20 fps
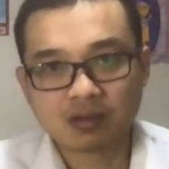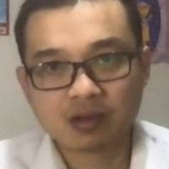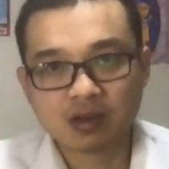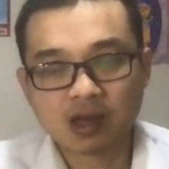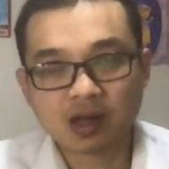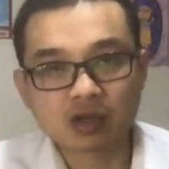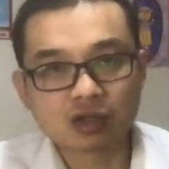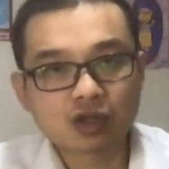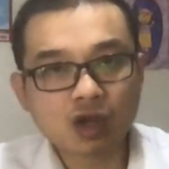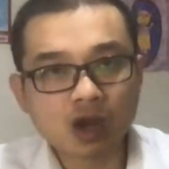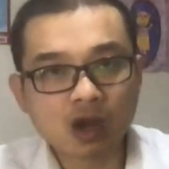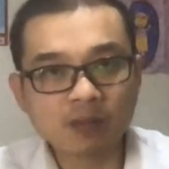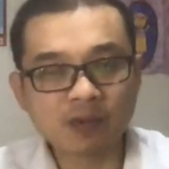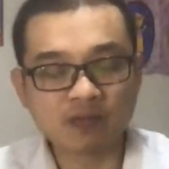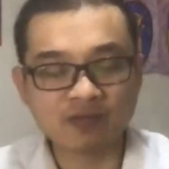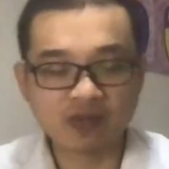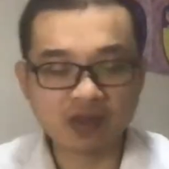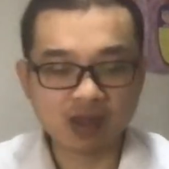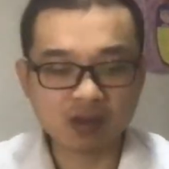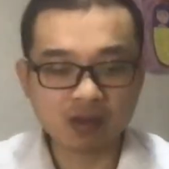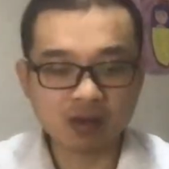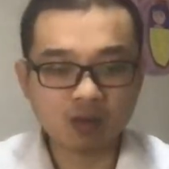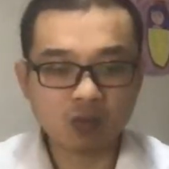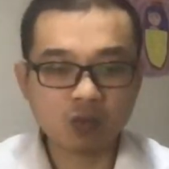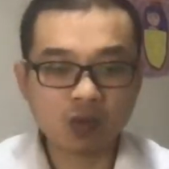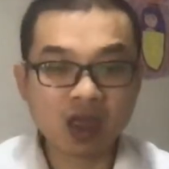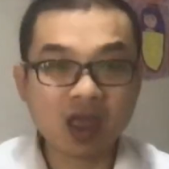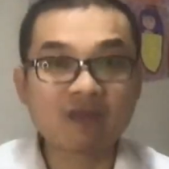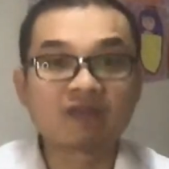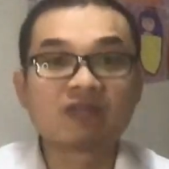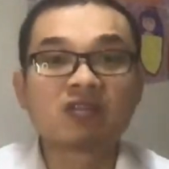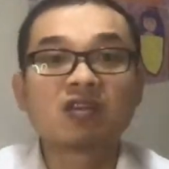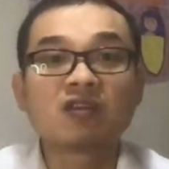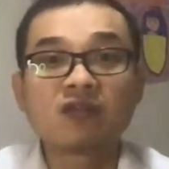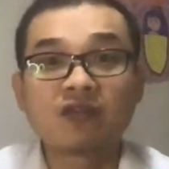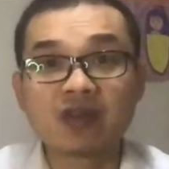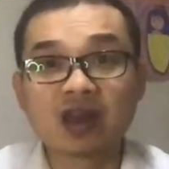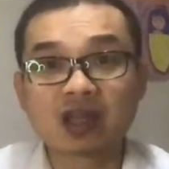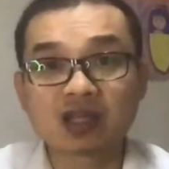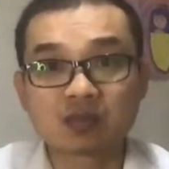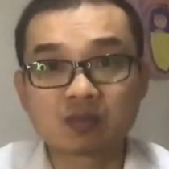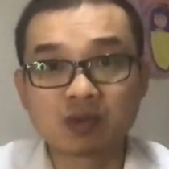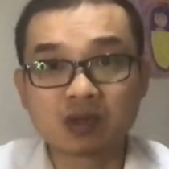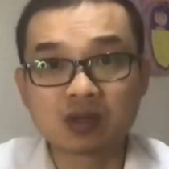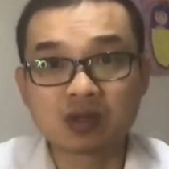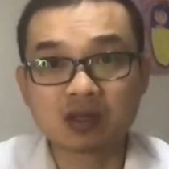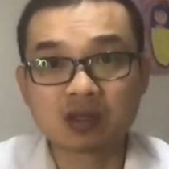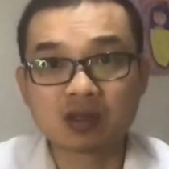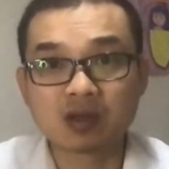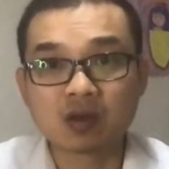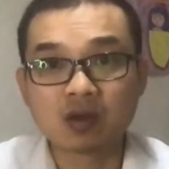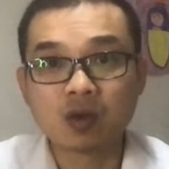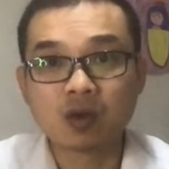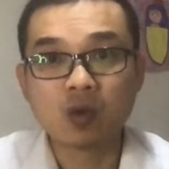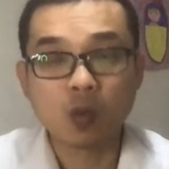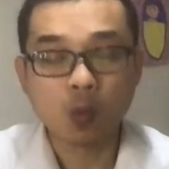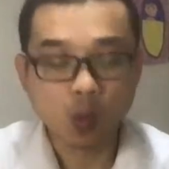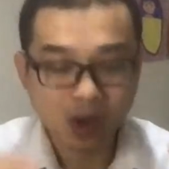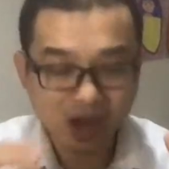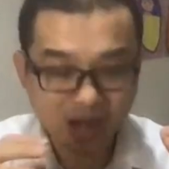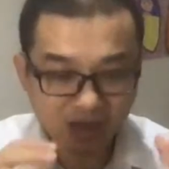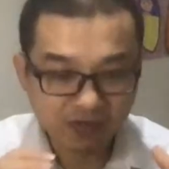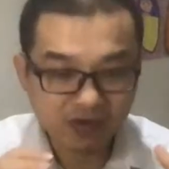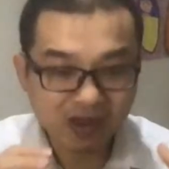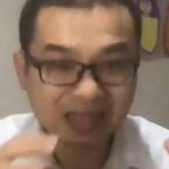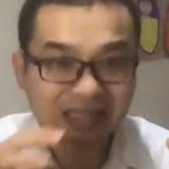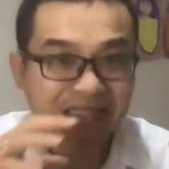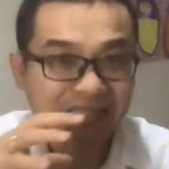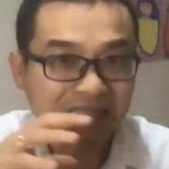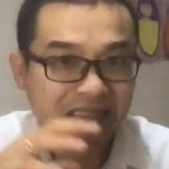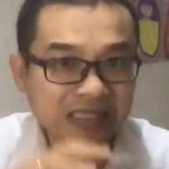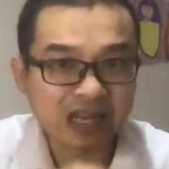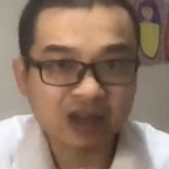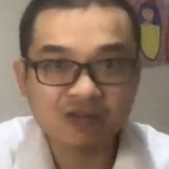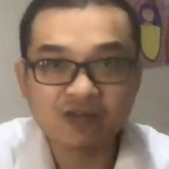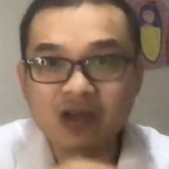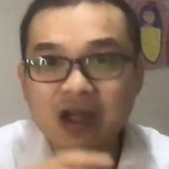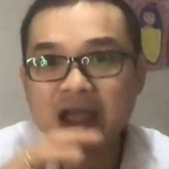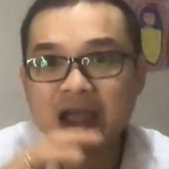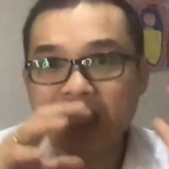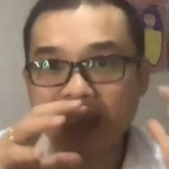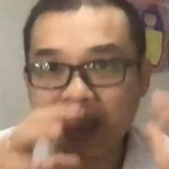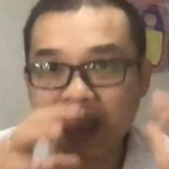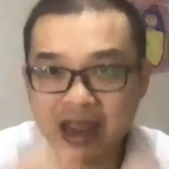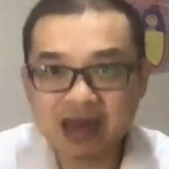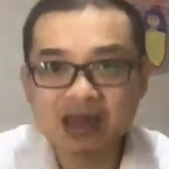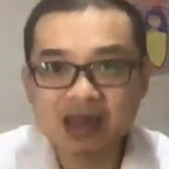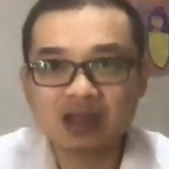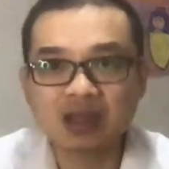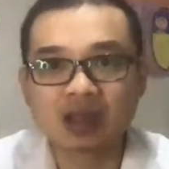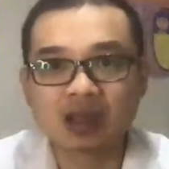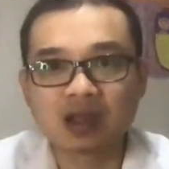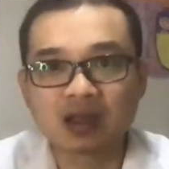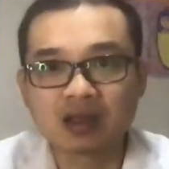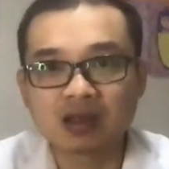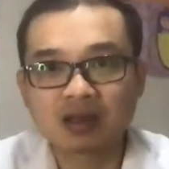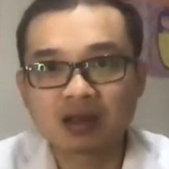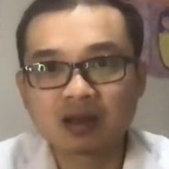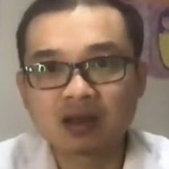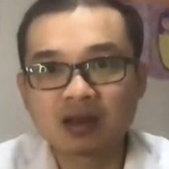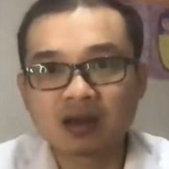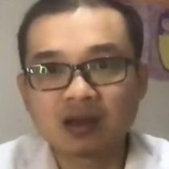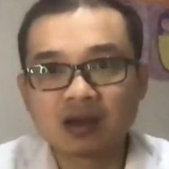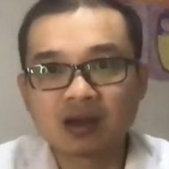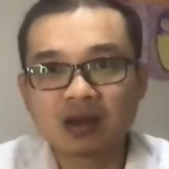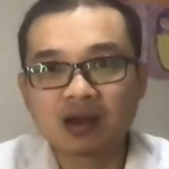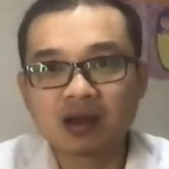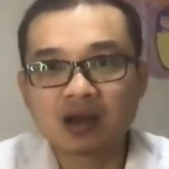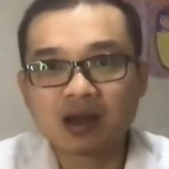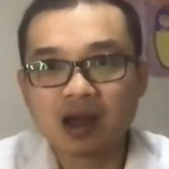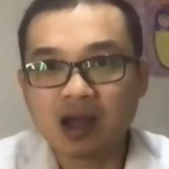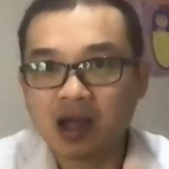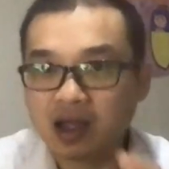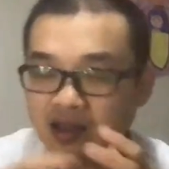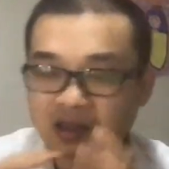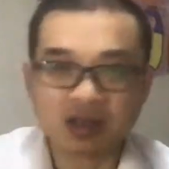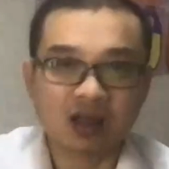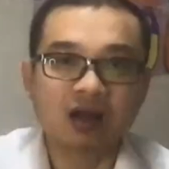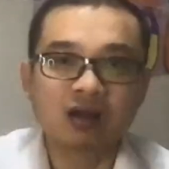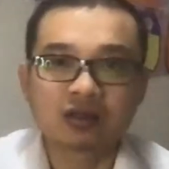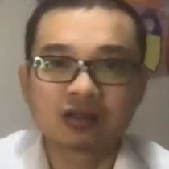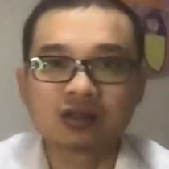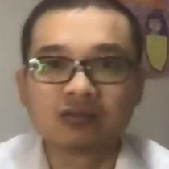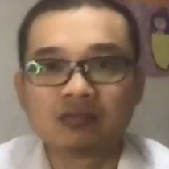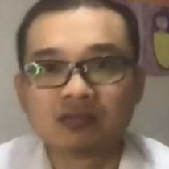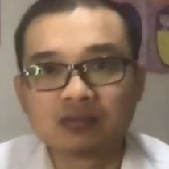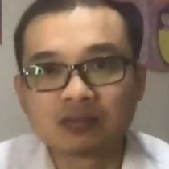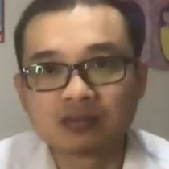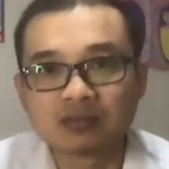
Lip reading: And on top of that, we have different experience. Whenever I discover anything, I tell them.